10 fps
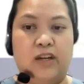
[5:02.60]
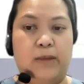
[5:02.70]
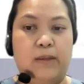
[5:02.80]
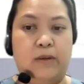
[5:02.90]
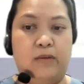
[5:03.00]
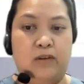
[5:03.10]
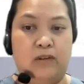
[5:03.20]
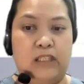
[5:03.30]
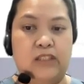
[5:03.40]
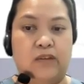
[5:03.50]
there may be
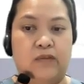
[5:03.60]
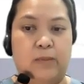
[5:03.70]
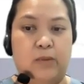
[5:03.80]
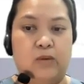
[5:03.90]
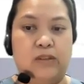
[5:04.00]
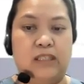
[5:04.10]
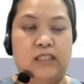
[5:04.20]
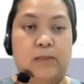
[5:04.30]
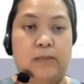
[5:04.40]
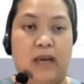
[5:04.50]
release of immune
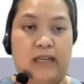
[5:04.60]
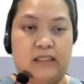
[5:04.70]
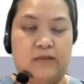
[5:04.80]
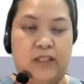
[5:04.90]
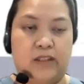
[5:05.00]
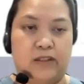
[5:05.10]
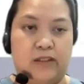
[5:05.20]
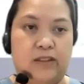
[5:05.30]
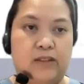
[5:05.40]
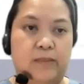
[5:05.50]
system
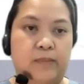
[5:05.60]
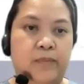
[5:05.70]
activators.